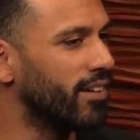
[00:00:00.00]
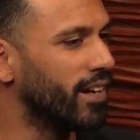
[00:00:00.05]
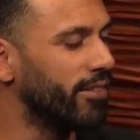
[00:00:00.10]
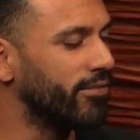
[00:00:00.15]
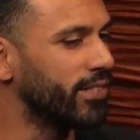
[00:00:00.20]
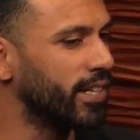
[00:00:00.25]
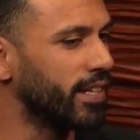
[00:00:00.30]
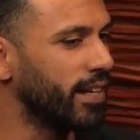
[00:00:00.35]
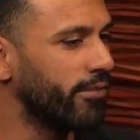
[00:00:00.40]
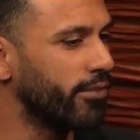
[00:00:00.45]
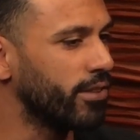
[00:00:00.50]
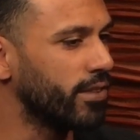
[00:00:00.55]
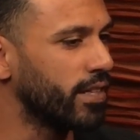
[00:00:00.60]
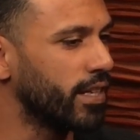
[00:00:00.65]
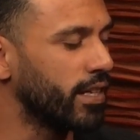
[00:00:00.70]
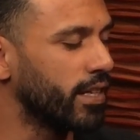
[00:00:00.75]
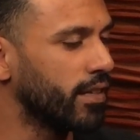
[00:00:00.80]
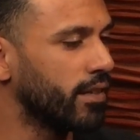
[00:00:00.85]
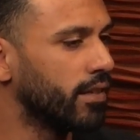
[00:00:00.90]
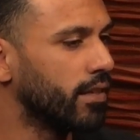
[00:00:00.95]
I've done
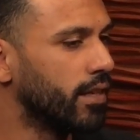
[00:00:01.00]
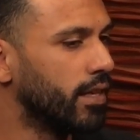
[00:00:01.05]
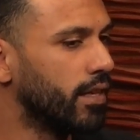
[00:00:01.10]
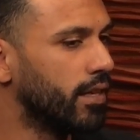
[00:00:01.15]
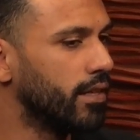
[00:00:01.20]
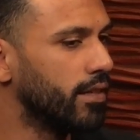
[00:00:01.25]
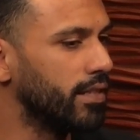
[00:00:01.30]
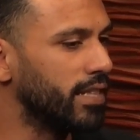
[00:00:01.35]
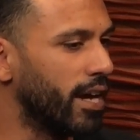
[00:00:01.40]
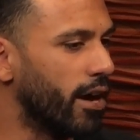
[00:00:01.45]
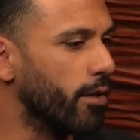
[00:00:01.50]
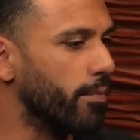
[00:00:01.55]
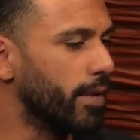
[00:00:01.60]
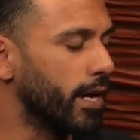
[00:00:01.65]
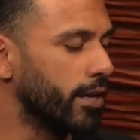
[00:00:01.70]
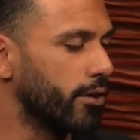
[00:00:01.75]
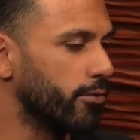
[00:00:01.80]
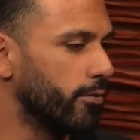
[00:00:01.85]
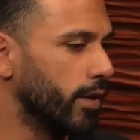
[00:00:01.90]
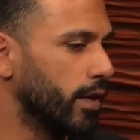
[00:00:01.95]
everything now in my
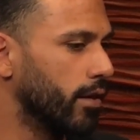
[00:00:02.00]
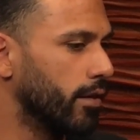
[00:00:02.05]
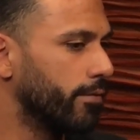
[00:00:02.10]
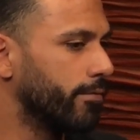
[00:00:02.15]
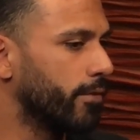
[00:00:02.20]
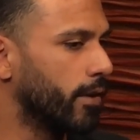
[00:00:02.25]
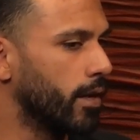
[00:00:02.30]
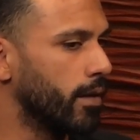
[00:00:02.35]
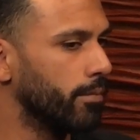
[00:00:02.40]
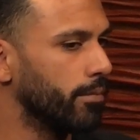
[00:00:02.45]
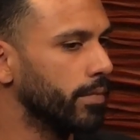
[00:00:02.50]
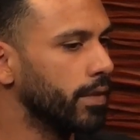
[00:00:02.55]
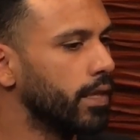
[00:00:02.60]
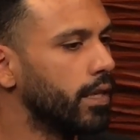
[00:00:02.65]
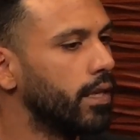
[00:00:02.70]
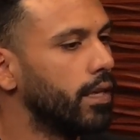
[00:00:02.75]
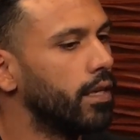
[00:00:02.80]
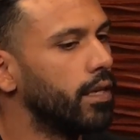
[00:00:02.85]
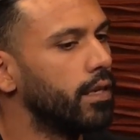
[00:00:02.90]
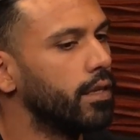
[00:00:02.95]
career from
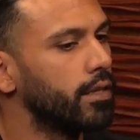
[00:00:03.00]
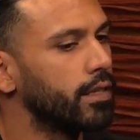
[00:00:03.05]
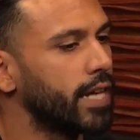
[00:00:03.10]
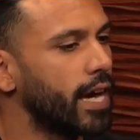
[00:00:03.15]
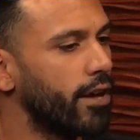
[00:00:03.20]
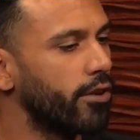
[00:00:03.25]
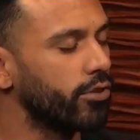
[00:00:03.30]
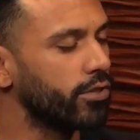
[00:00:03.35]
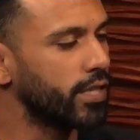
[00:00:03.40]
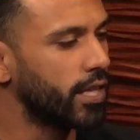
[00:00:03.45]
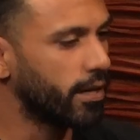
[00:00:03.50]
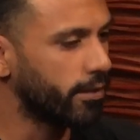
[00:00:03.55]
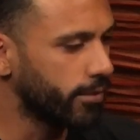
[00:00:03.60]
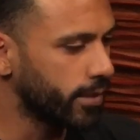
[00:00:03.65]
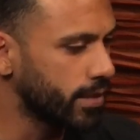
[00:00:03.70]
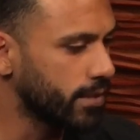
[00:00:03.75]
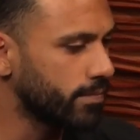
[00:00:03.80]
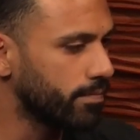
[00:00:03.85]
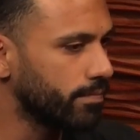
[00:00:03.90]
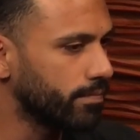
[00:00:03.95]

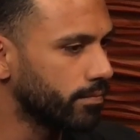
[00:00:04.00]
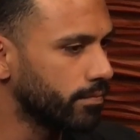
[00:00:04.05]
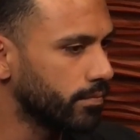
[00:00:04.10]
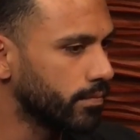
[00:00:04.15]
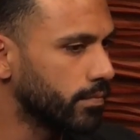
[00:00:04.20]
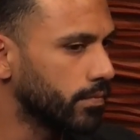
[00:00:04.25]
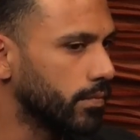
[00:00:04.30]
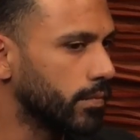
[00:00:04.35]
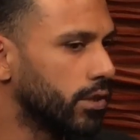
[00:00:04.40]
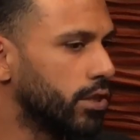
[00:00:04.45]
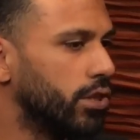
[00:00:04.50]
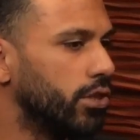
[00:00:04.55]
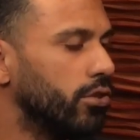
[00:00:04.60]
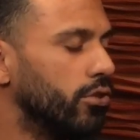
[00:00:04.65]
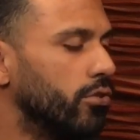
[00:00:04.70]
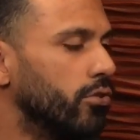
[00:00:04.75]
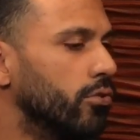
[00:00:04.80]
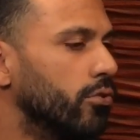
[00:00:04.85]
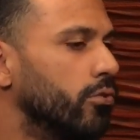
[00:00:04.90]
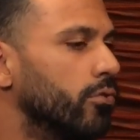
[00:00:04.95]
counterterrorism
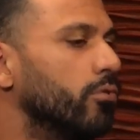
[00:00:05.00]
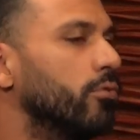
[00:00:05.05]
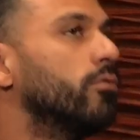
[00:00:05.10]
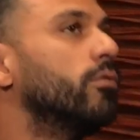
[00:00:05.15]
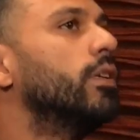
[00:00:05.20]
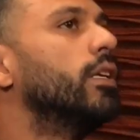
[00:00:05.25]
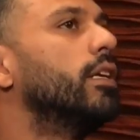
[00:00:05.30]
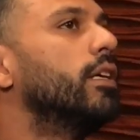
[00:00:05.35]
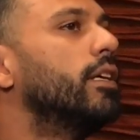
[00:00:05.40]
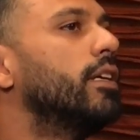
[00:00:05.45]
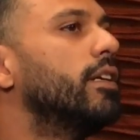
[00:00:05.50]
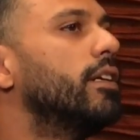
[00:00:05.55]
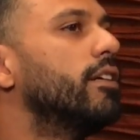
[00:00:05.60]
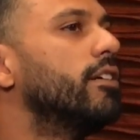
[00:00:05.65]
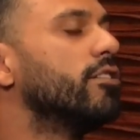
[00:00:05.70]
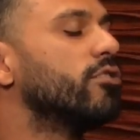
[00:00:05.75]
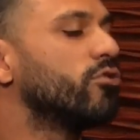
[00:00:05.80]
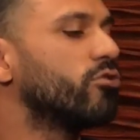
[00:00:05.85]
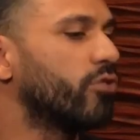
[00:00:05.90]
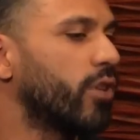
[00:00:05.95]
to
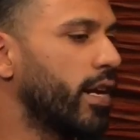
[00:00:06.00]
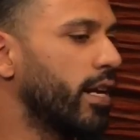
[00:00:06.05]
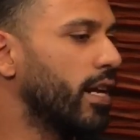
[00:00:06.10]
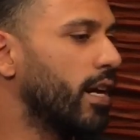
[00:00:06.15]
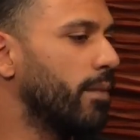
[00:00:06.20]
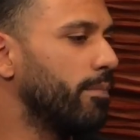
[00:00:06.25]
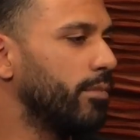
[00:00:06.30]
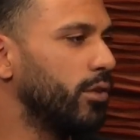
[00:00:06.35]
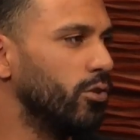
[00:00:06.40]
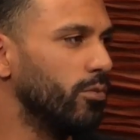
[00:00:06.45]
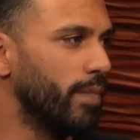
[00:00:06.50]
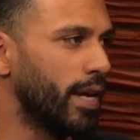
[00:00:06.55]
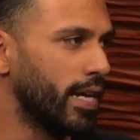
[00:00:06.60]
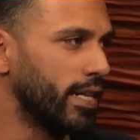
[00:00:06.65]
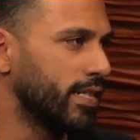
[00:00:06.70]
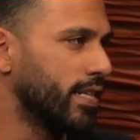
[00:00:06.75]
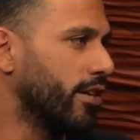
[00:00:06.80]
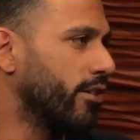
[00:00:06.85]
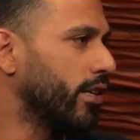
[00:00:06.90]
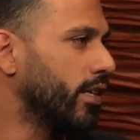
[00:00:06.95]
straight up
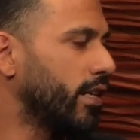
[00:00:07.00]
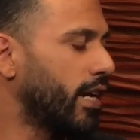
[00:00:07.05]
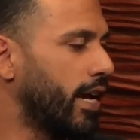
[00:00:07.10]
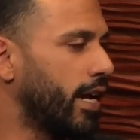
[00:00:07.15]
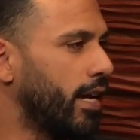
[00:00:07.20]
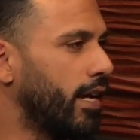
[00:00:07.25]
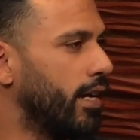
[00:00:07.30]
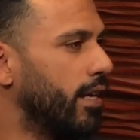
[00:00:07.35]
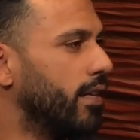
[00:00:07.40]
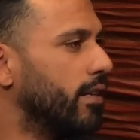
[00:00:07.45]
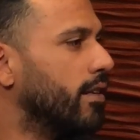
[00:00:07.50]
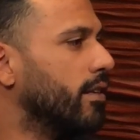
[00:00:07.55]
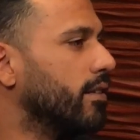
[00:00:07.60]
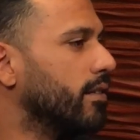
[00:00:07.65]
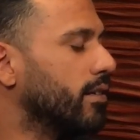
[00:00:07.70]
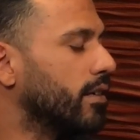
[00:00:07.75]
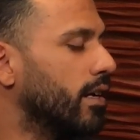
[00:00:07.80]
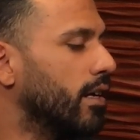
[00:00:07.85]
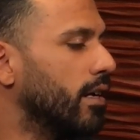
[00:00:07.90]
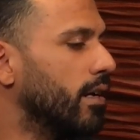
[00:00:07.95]
humanitarian aid,
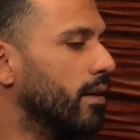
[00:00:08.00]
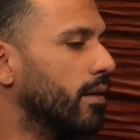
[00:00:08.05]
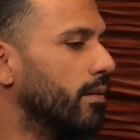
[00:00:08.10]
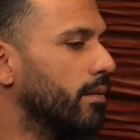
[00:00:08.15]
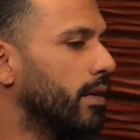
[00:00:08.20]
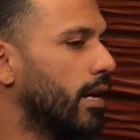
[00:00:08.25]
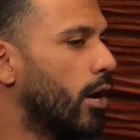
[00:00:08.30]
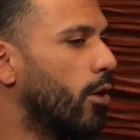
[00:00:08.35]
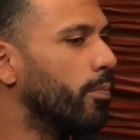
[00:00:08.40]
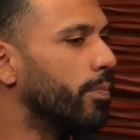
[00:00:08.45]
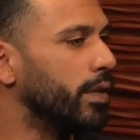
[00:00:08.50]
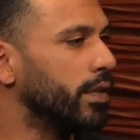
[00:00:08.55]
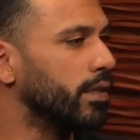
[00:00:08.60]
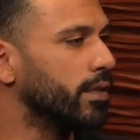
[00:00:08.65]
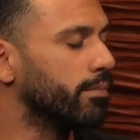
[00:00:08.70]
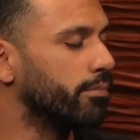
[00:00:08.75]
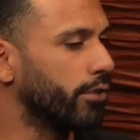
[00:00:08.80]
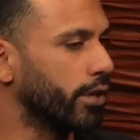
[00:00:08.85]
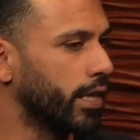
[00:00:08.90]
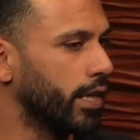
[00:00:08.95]
helping to
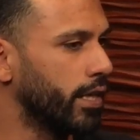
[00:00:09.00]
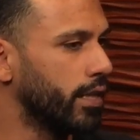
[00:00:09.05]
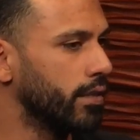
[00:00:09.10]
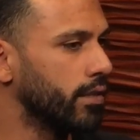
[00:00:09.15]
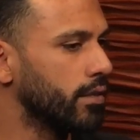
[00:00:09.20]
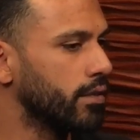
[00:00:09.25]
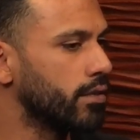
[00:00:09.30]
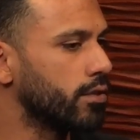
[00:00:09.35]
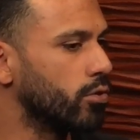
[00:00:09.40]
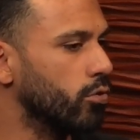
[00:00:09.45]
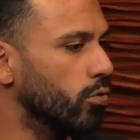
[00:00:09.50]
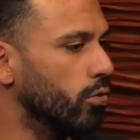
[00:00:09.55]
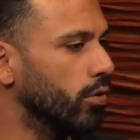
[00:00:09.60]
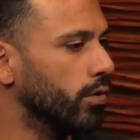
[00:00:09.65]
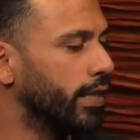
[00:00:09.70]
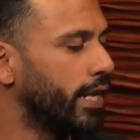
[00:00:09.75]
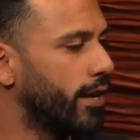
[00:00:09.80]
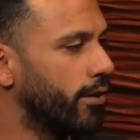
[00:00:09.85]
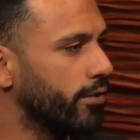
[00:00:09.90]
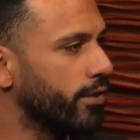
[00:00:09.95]
bring in school
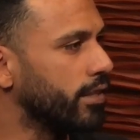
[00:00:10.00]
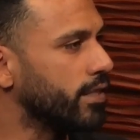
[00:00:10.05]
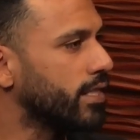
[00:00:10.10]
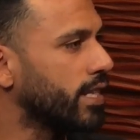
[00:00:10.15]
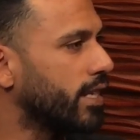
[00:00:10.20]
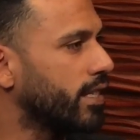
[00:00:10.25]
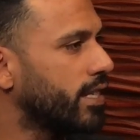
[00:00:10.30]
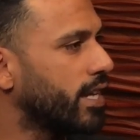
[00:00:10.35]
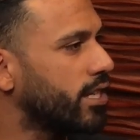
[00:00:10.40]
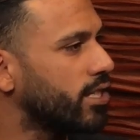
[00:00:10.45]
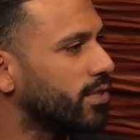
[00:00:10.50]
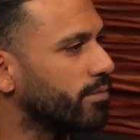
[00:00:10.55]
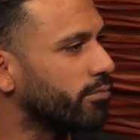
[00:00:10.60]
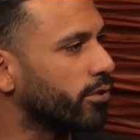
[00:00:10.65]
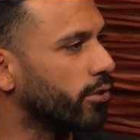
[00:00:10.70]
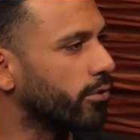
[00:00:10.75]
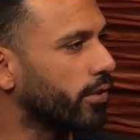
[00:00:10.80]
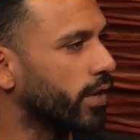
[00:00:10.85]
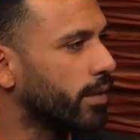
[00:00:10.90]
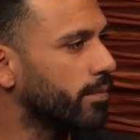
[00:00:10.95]
and health and sanitation
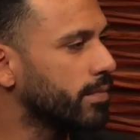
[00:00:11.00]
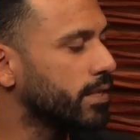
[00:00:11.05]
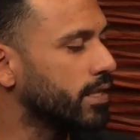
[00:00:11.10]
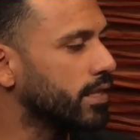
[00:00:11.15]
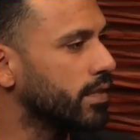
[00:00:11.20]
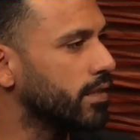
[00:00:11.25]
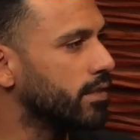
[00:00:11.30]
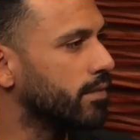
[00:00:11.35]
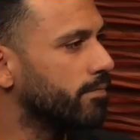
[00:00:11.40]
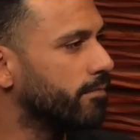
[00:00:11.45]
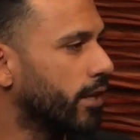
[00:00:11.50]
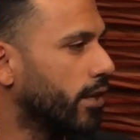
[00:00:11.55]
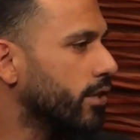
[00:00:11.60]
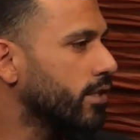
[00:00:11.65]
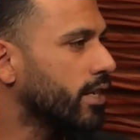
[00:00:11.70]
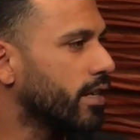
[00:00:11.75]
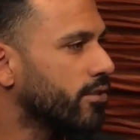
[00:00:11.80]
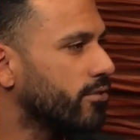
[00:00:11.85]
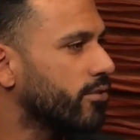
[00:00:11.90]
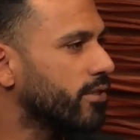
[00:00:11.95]
programs to various
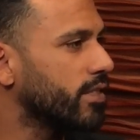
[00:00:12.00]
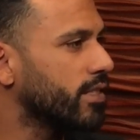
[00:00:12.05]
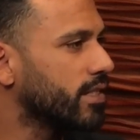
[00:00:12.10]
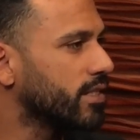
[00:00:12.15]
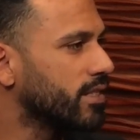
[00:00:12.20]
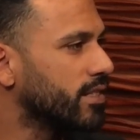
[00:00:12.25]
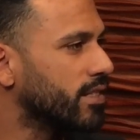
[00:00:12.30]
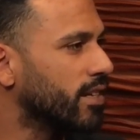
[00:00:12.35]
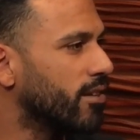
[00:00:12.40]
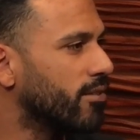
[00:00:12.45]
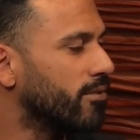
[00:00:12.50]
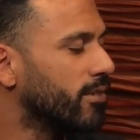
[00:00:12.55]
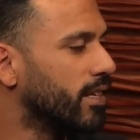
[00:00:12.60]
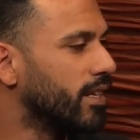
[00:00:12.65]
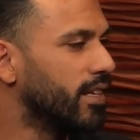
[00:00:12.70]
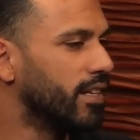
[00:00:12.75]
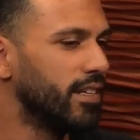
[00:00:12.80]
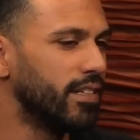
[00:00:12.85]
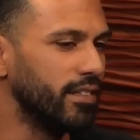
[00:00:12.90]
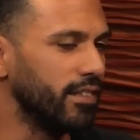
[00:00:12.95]
countries. So
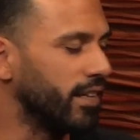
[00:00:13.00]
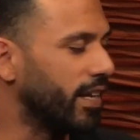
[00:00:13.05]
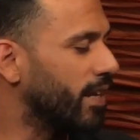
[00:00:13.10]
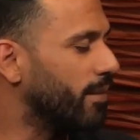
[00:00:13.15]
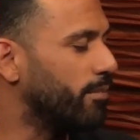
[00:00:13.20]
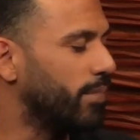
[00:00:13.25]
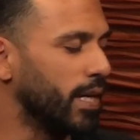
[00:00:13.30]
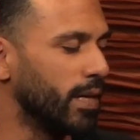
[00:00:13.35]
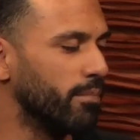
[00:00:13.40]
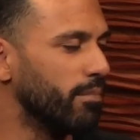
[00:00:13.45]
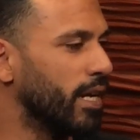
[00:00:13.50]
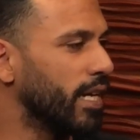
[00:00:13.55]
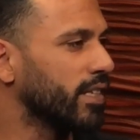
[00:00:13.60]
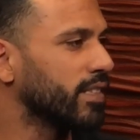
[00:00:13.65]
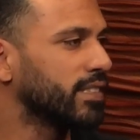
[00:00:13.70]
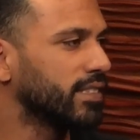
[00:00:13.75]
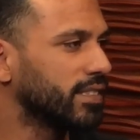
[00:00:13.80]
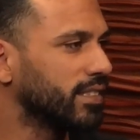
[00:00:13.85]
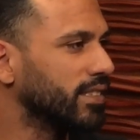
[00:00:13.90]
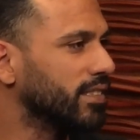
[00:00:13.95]
you get a big
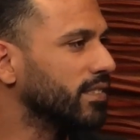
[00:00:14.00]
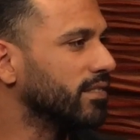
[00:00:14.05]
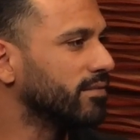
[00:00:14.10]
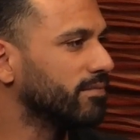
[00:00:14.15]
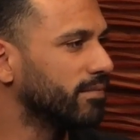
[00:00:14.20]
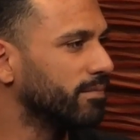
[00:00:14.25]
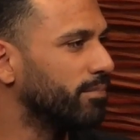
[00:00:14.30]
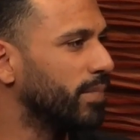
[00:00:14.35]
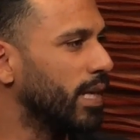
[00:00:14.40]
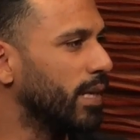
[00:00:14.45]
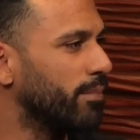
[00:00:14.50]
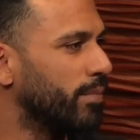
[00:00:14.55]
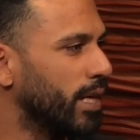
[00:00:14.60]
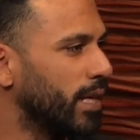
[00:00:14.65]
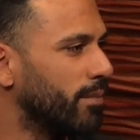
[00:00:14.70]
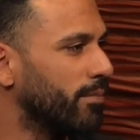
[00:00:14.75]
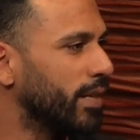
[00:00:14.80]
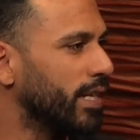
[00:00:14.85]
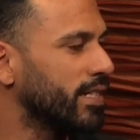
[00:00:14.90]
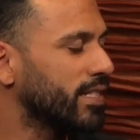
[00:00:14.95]
mix,
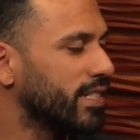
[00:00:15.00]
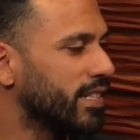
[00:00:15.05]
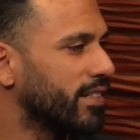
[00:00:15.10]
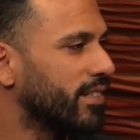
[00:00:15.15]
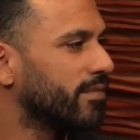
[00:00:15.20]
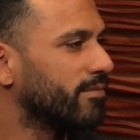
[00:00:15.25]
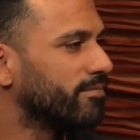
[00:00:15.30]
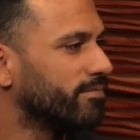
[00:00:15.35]
big mix there.